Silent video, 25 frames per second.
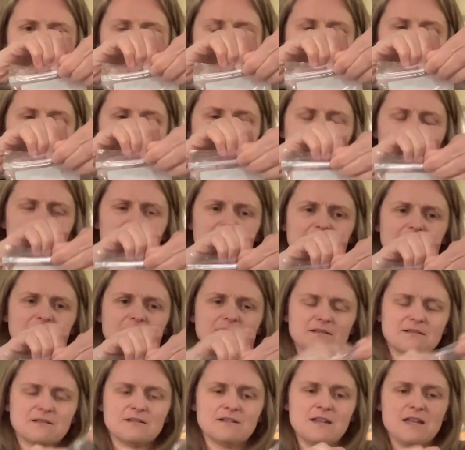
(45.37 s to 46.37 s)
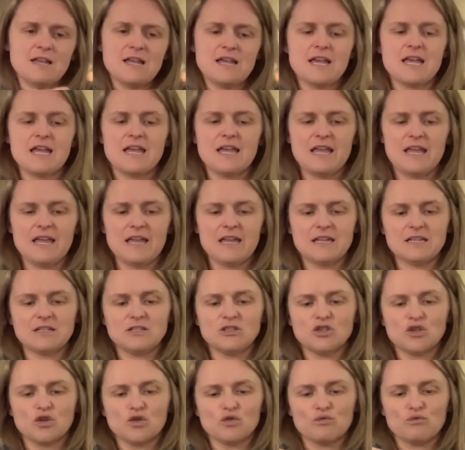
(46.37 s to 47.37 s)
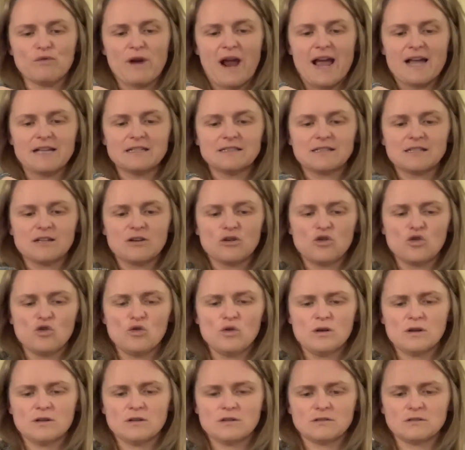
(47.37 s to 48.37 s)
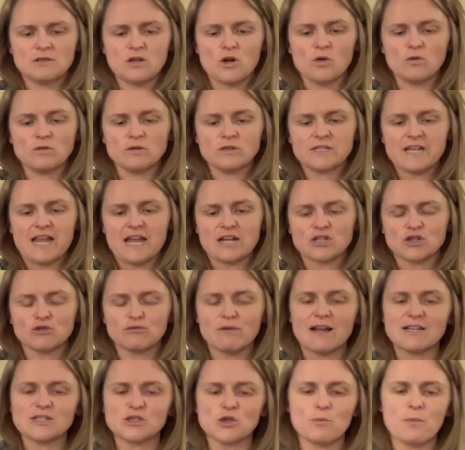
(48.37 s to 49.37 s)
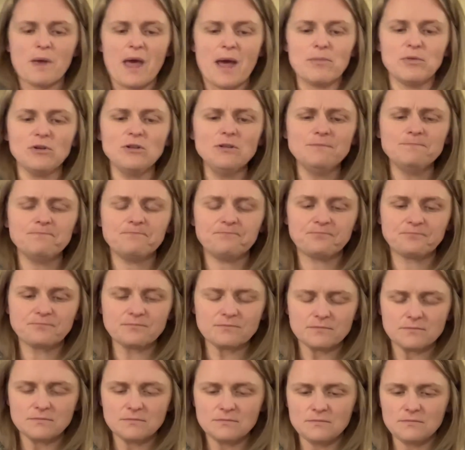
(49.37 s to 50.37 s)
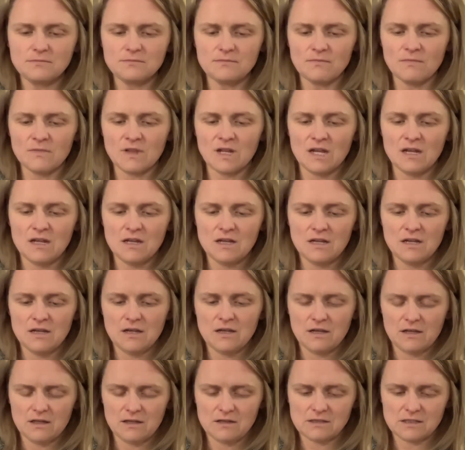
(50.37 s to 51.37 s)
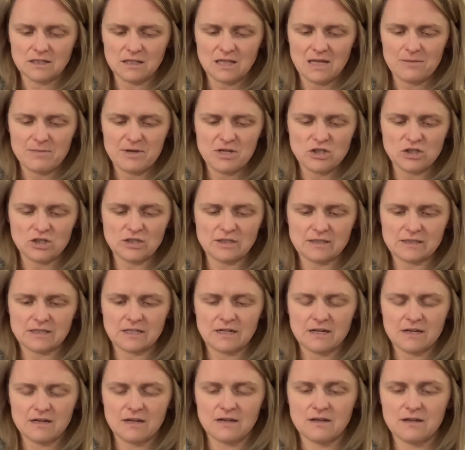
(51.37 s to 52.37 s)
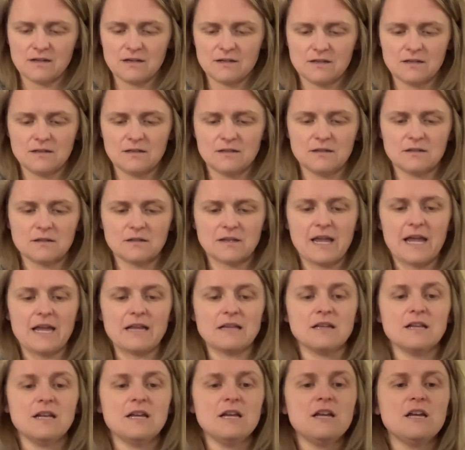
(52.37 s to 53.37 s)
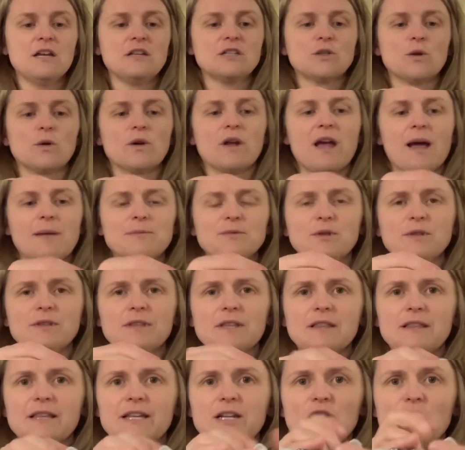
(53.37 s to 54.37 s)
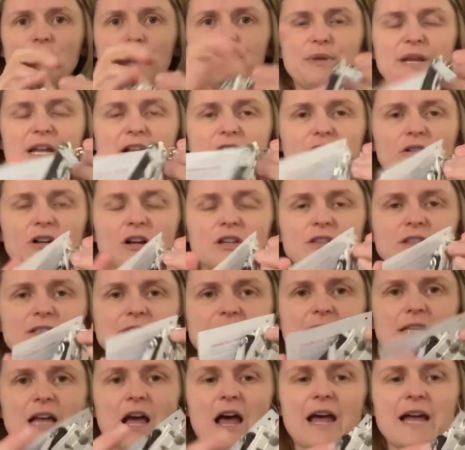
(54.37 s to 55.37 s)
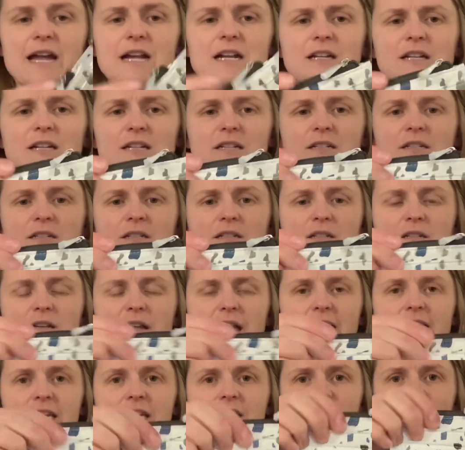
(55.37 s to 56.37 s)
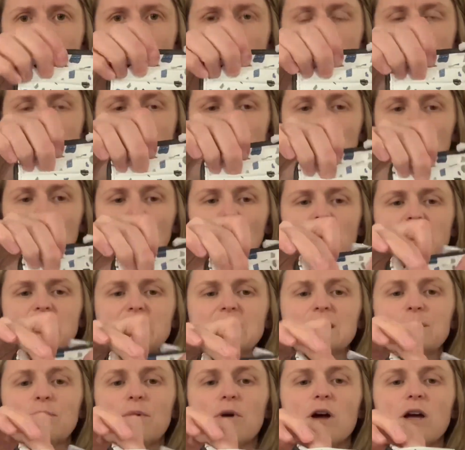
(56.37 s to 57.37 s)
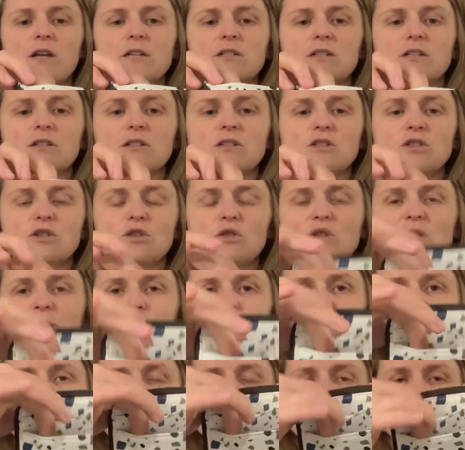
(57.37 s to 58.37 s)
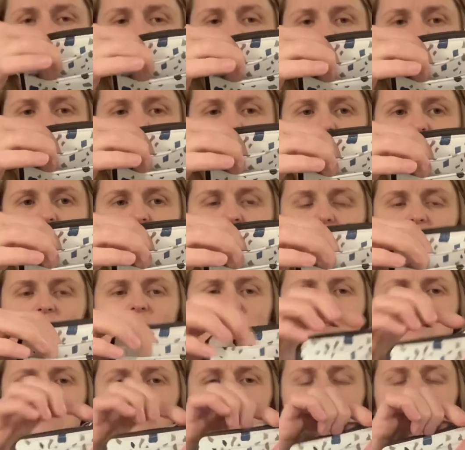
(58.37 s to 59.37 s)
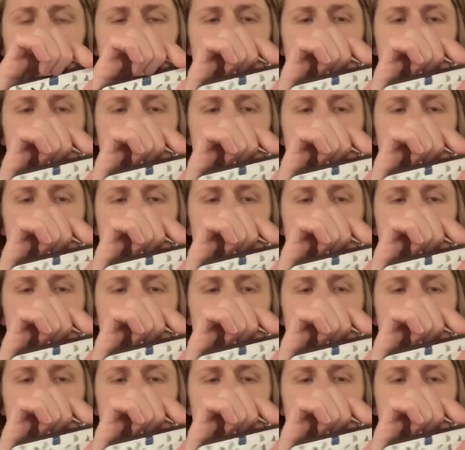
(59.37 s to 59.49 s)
wallet in terrazzo, no, yeah, terrazzo pebble. So let me just, okay. So it comes with a little beaner on the side and it's got one spot, two spots for some cards.